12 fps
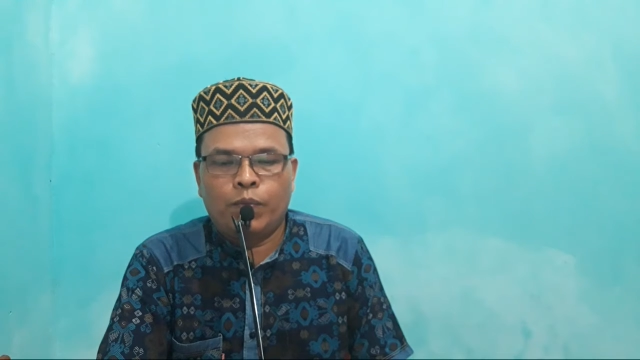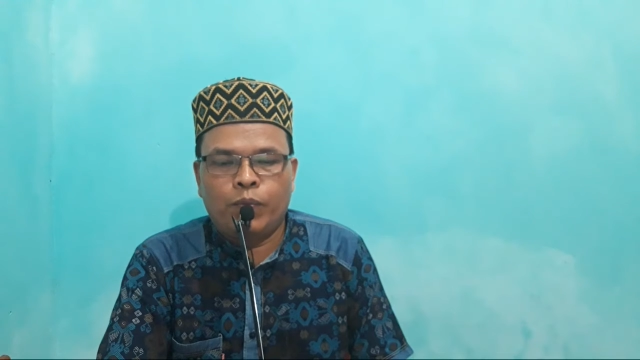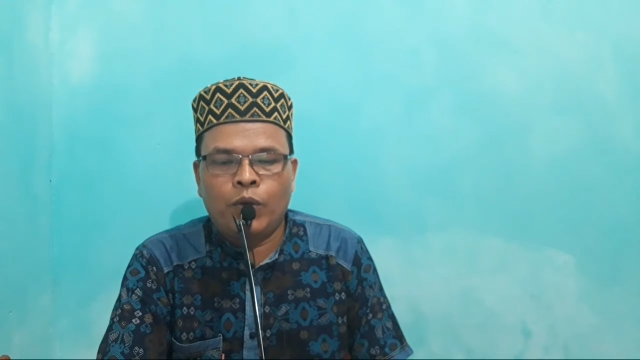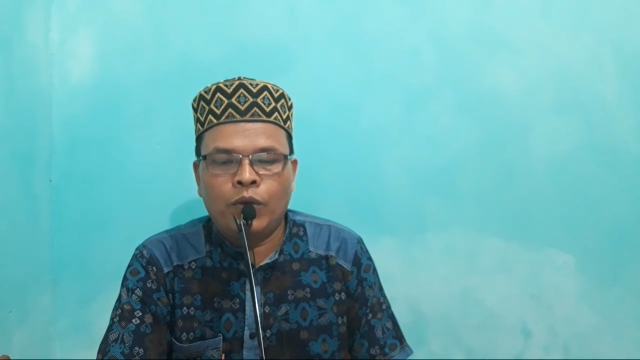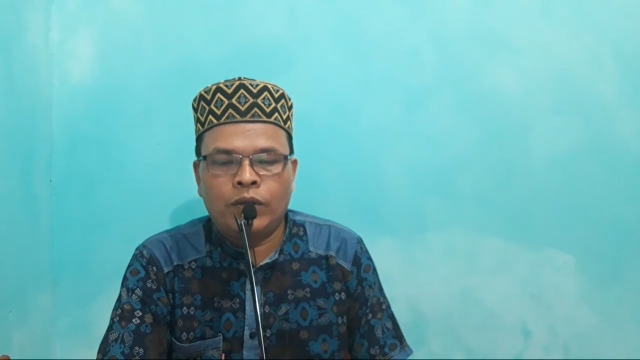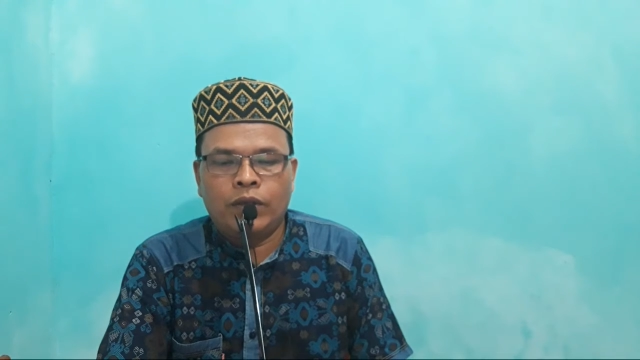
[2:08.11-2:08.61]

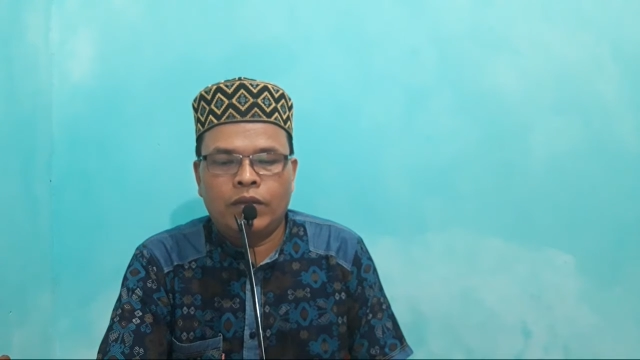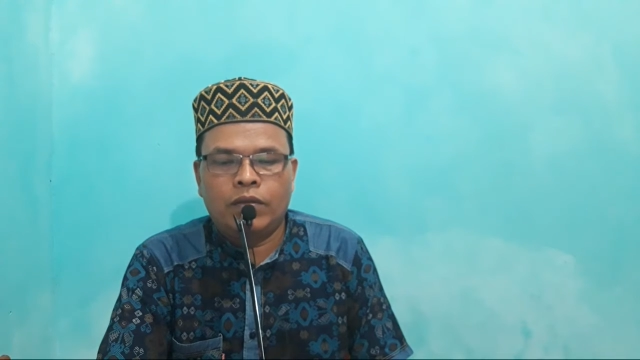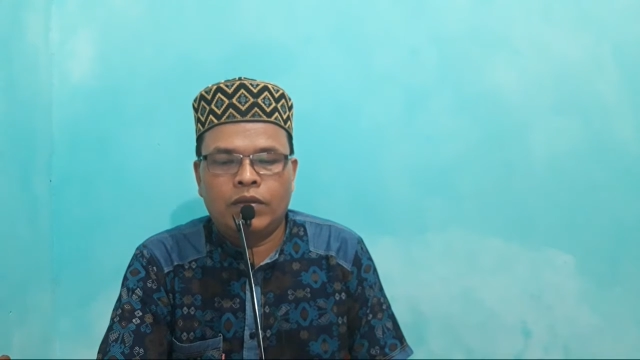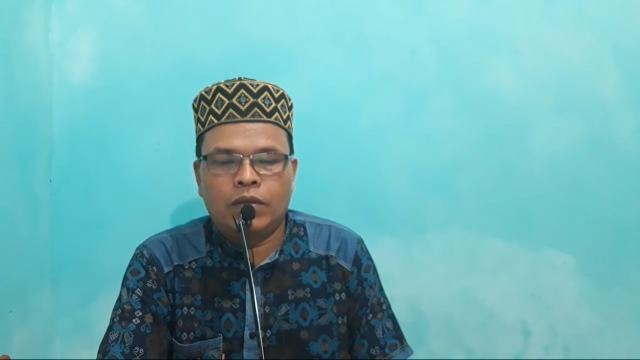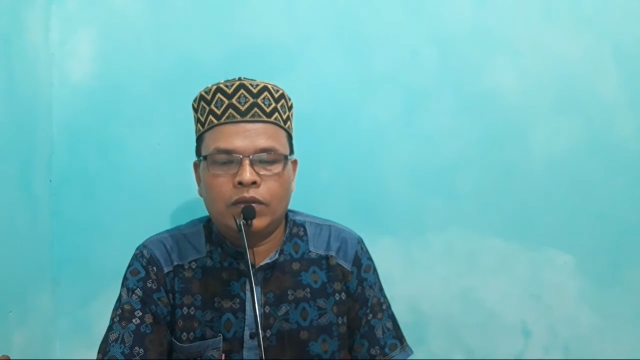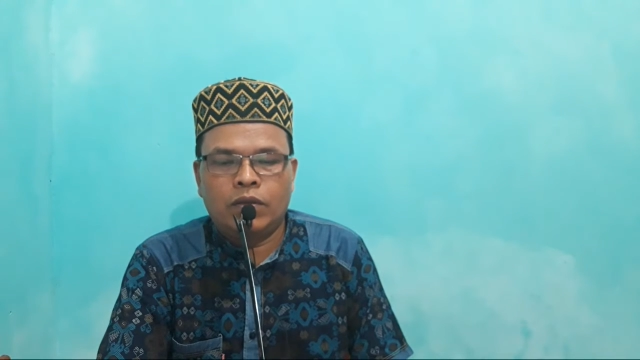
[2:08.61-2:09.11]
put
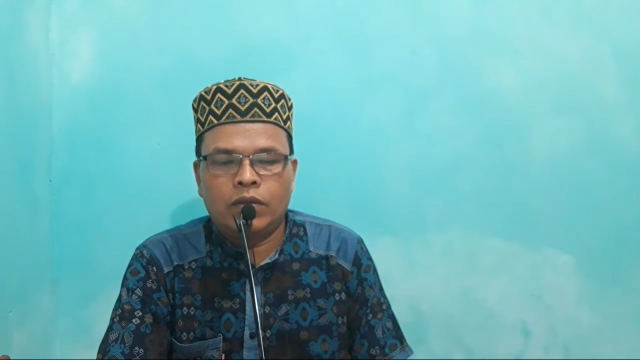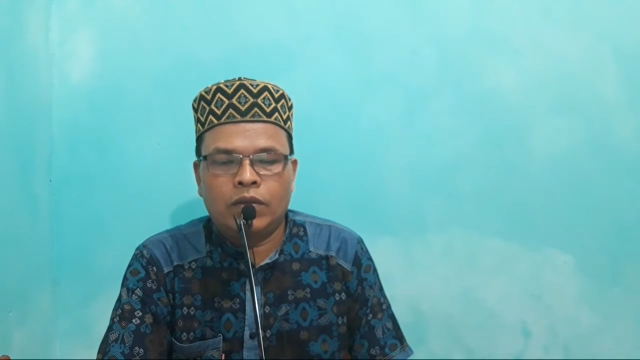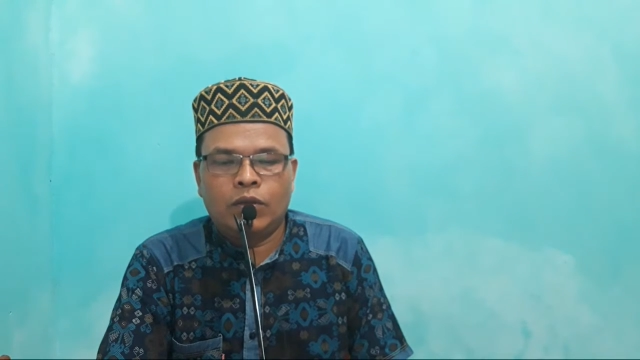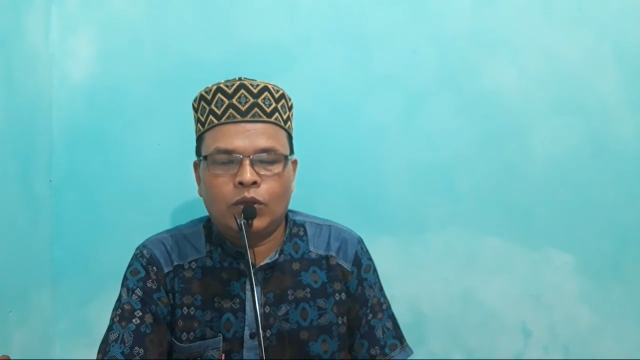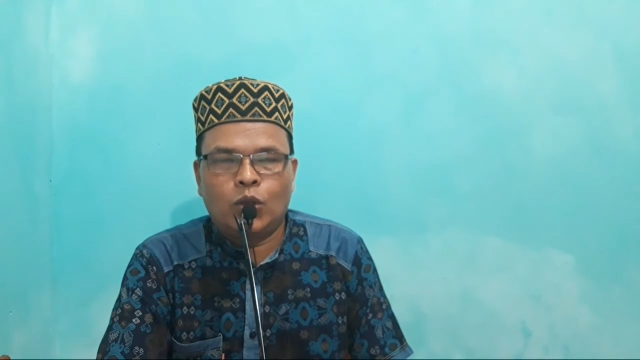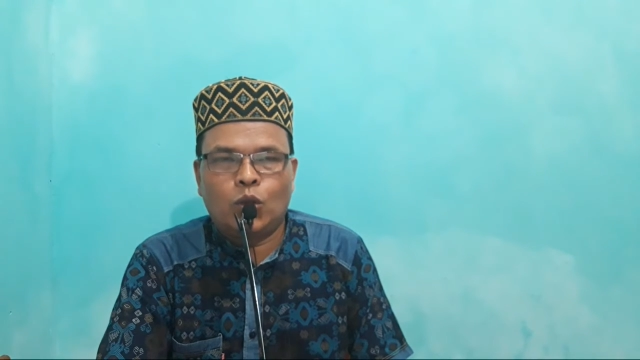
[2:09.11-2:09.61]

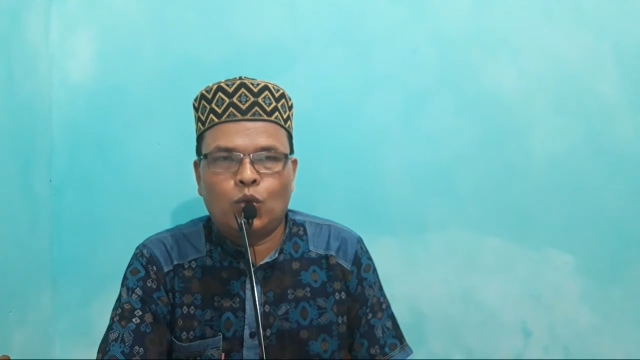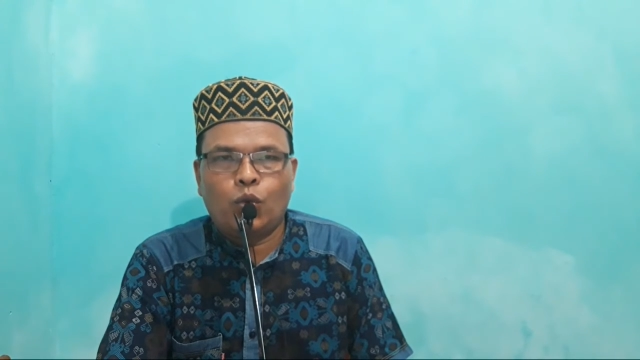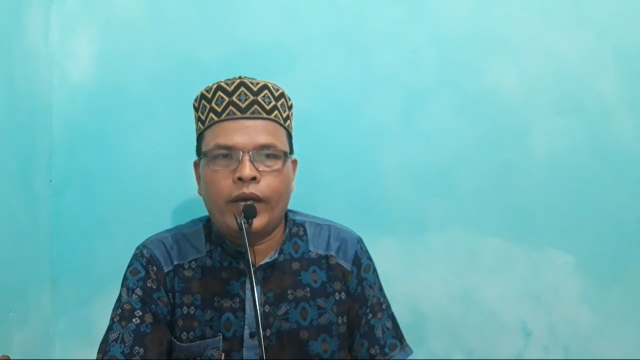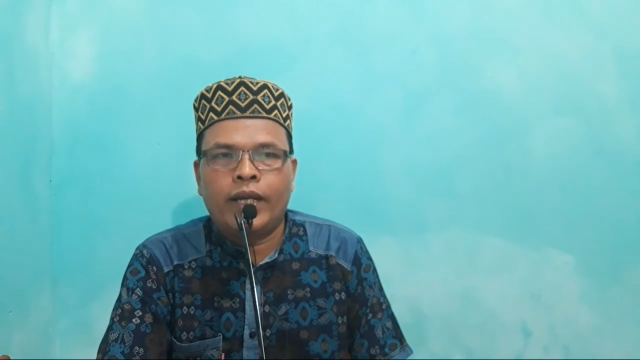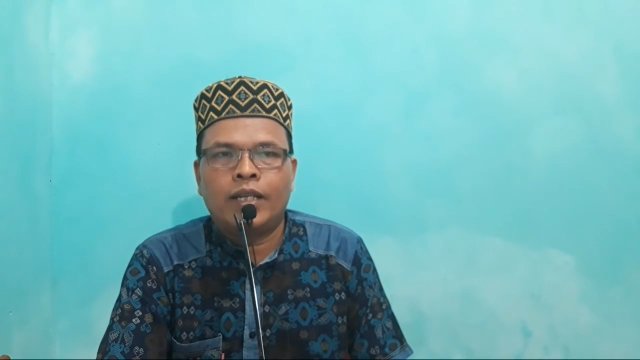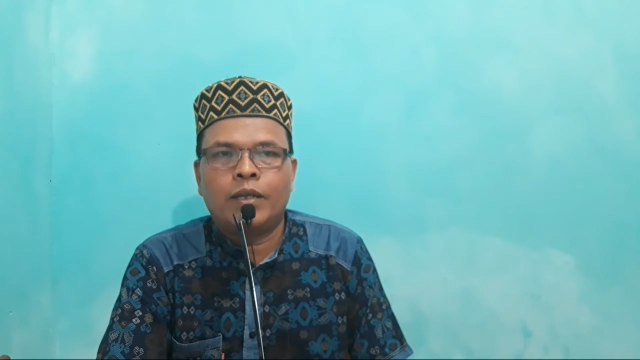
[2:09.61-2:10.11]

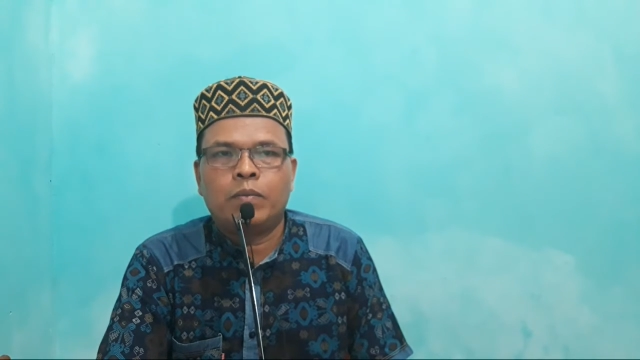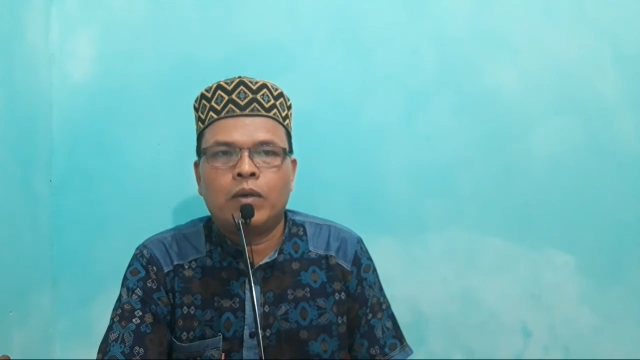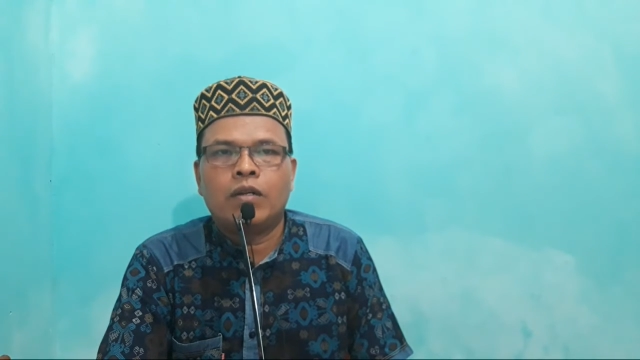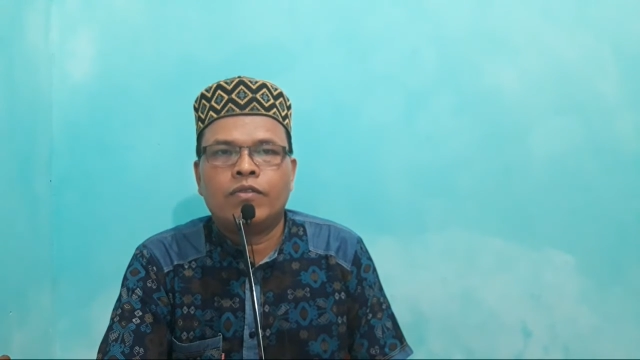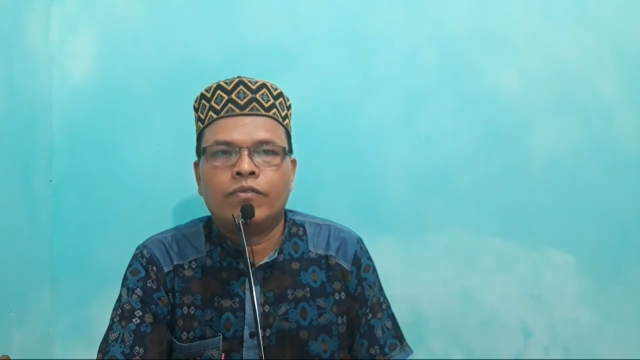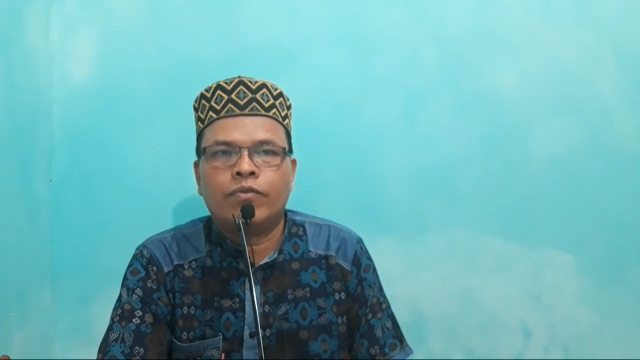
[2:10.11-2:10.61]
12
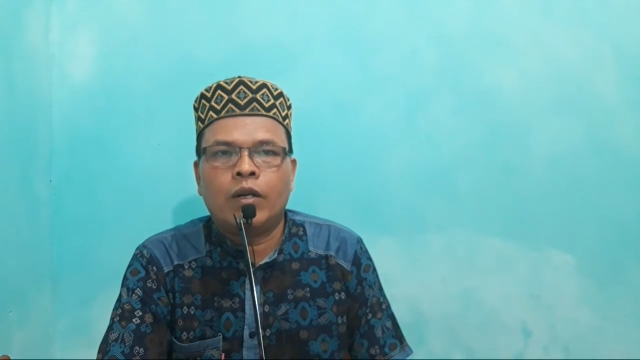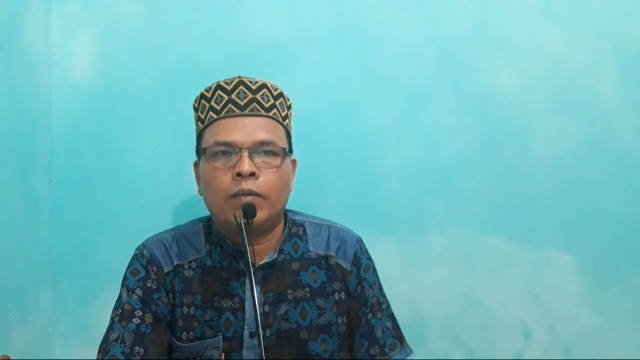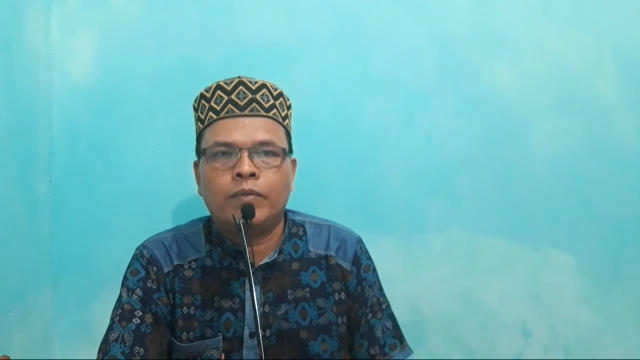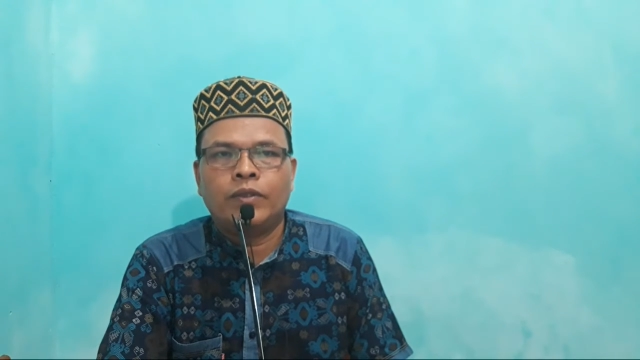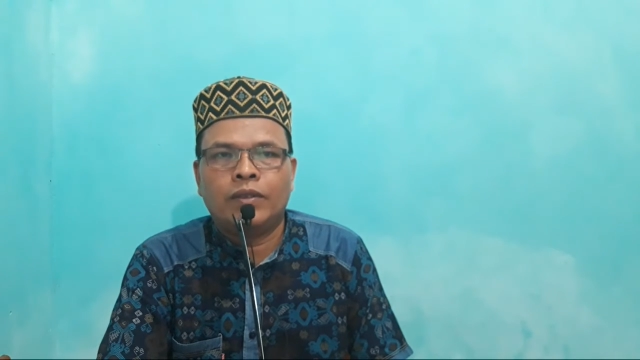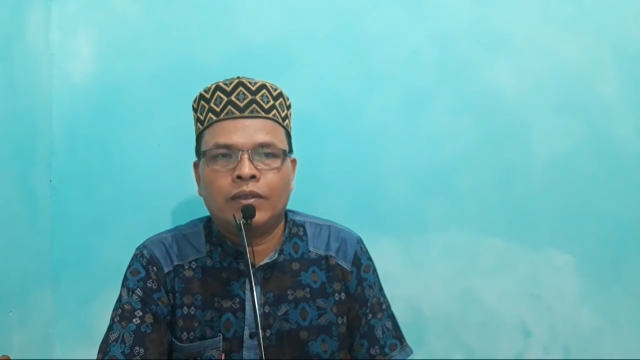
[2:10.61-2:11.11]

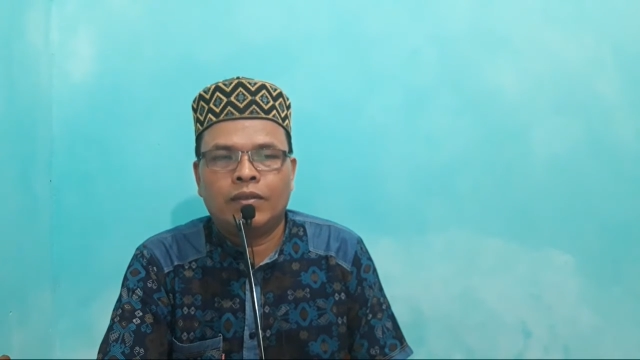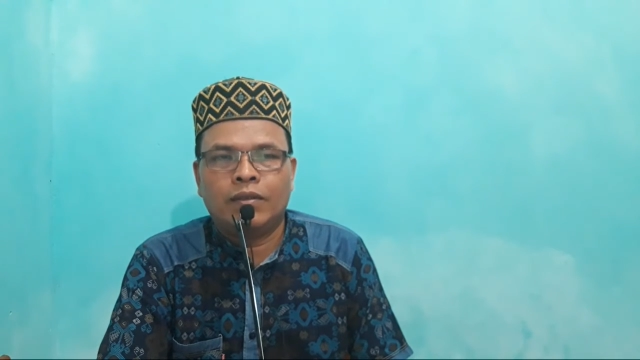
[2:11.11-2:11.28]
verbs,